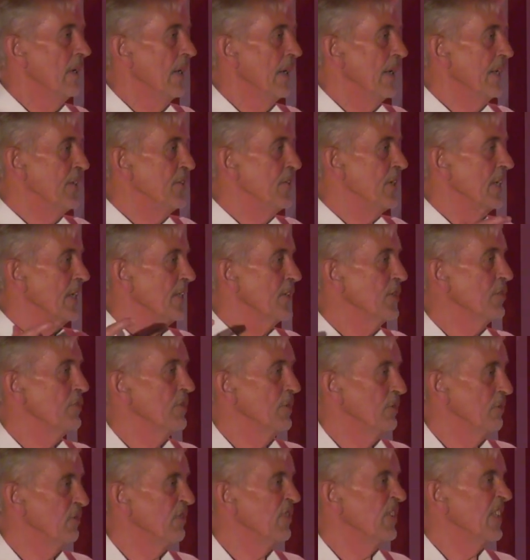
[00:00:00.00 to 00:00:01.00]

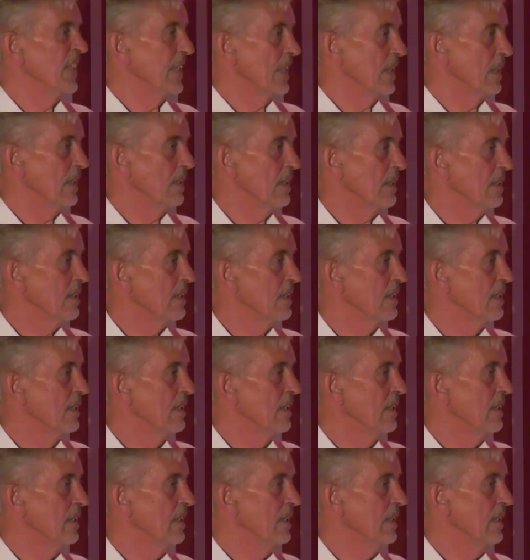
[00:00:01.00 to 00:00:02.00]
industrial things.
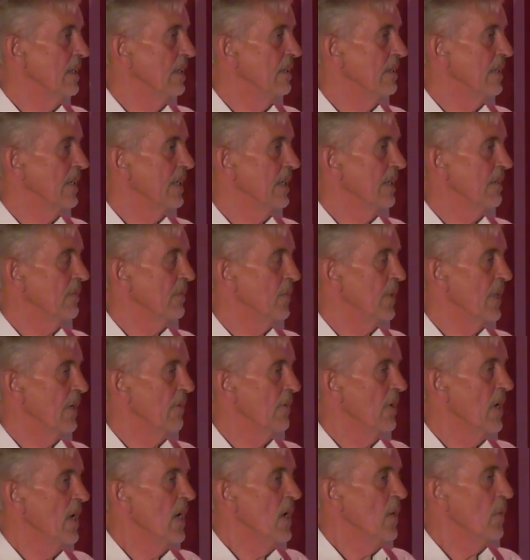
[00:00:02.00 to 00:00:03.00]
You know,
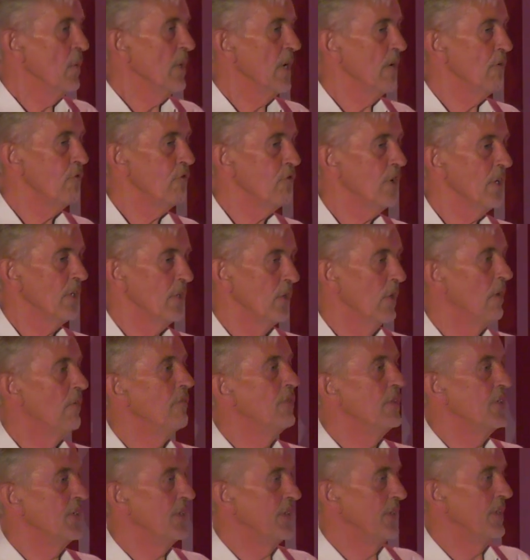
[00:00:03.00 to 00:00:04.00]
we have front
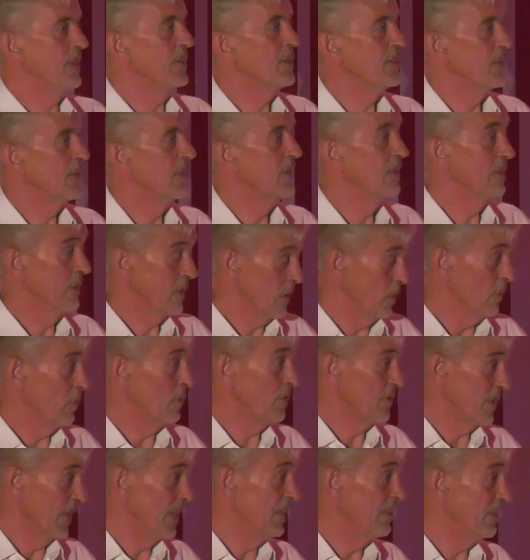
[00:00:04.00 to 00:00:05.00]
offices, call
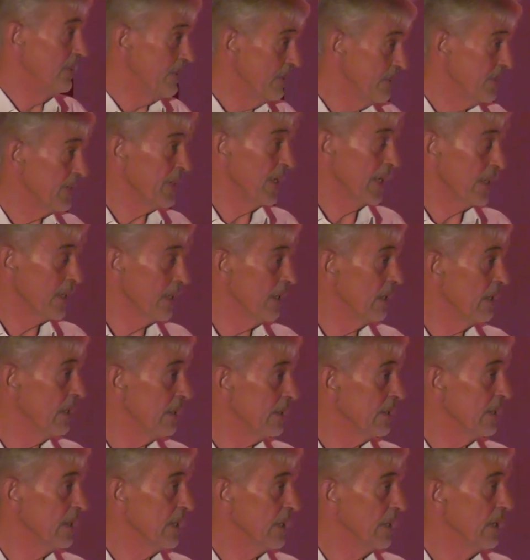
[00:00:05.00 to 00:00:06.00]
centres, that kind
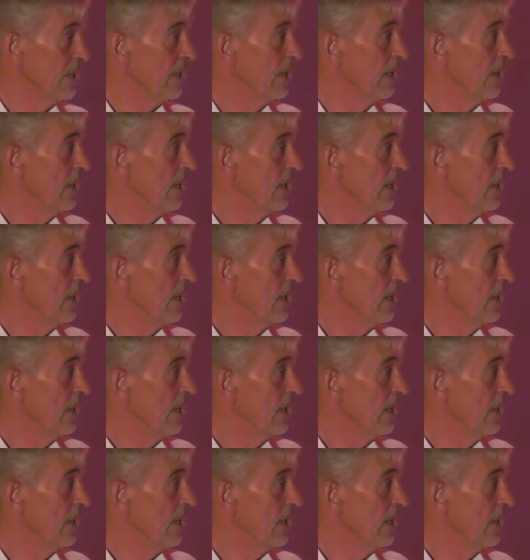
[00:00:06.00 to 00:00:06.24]
of thing.